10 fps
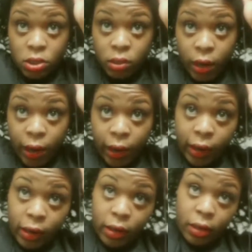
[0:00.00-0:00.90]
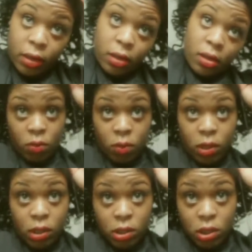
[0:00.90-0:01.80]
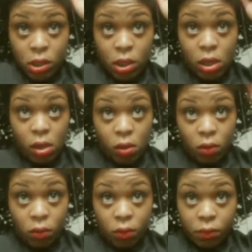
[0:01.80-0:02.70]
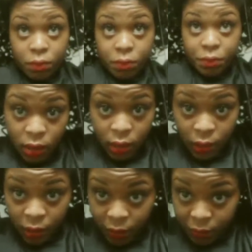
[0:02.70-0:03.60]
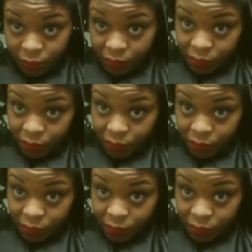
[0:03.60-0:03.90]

the track where you want it to go, like that,